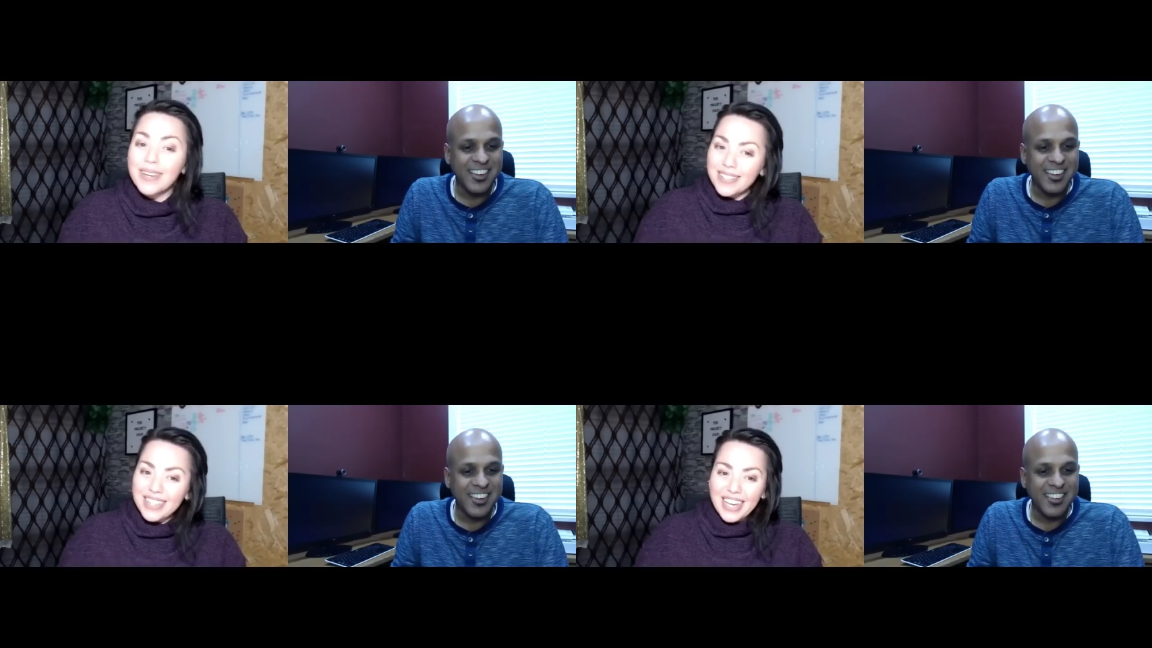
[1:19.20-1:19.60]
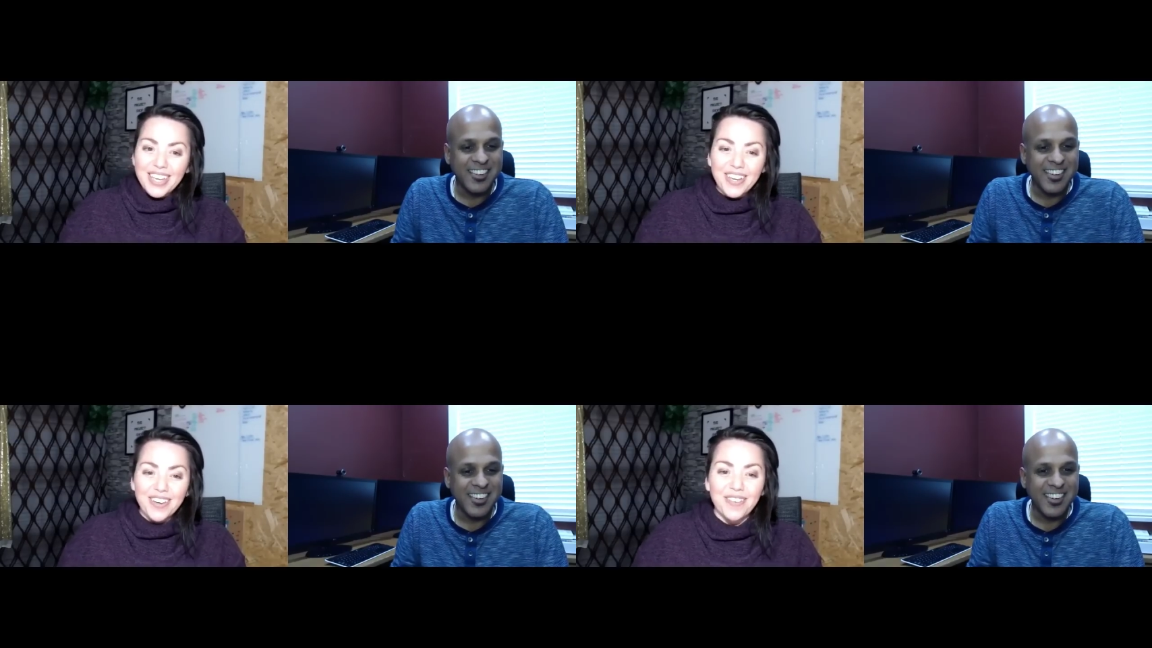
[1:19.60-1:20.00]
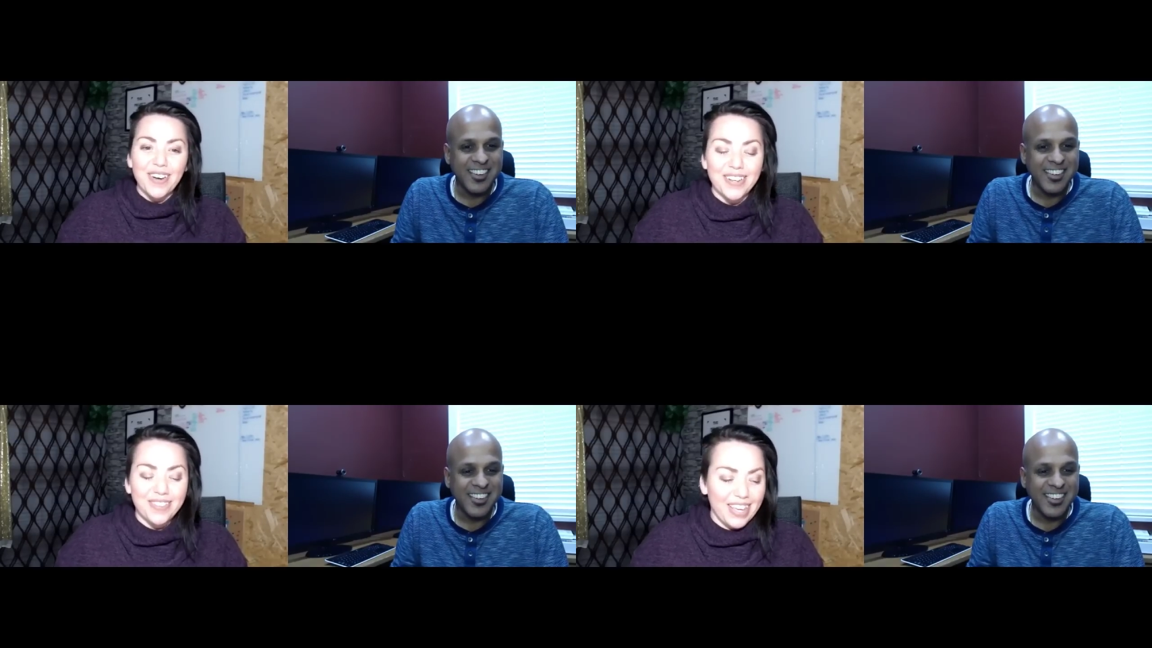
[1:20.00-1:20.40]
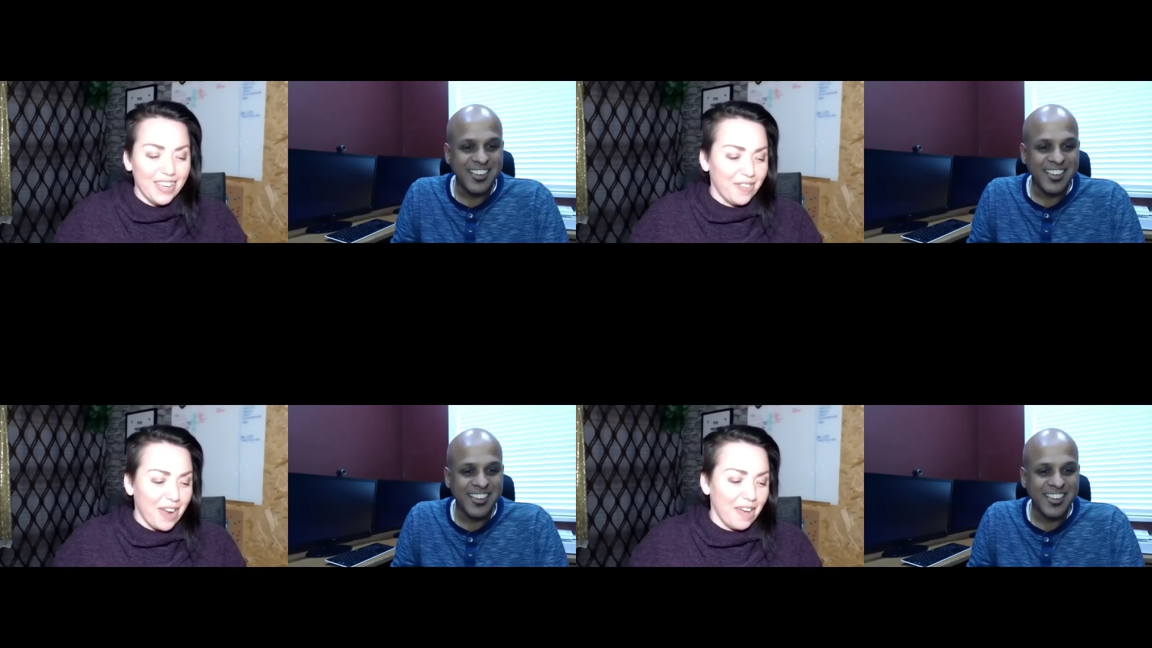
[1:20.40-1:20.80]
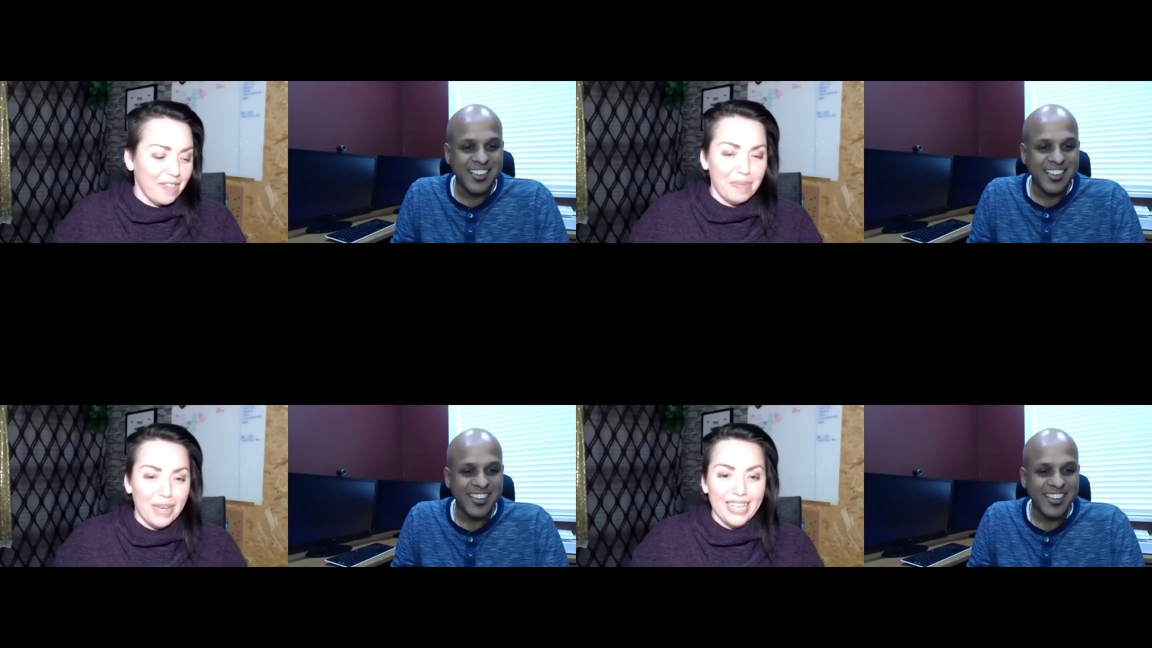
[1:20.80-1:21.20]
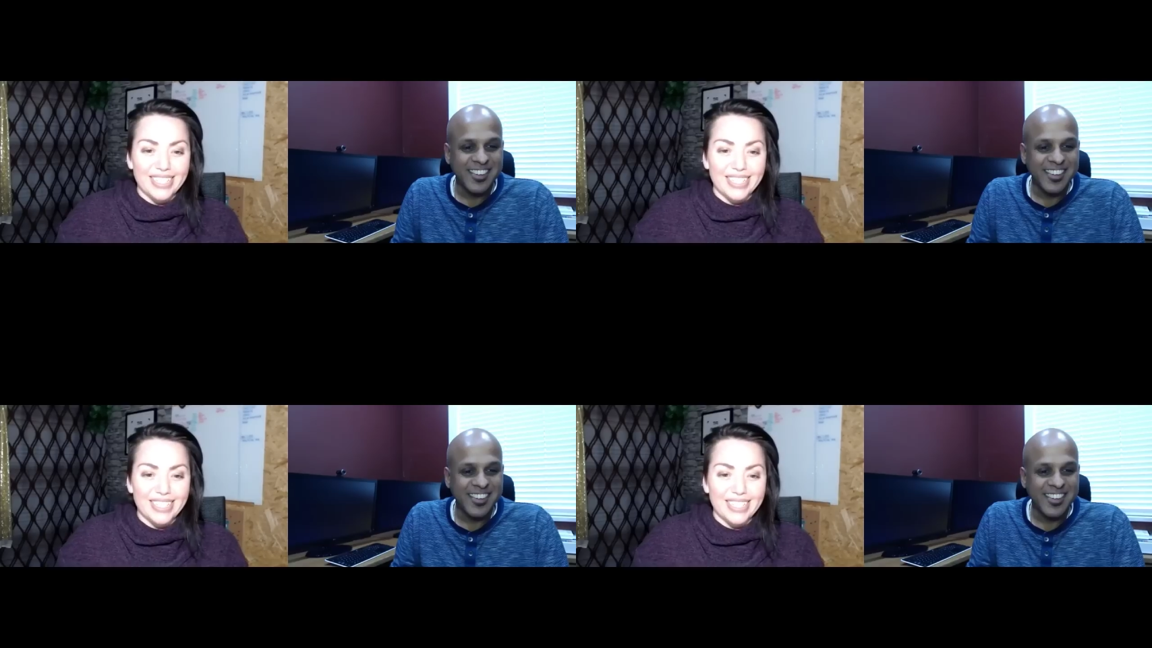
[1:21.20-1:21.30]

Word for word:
Speaker 1: Thank you. Welcome. Thank you for having me.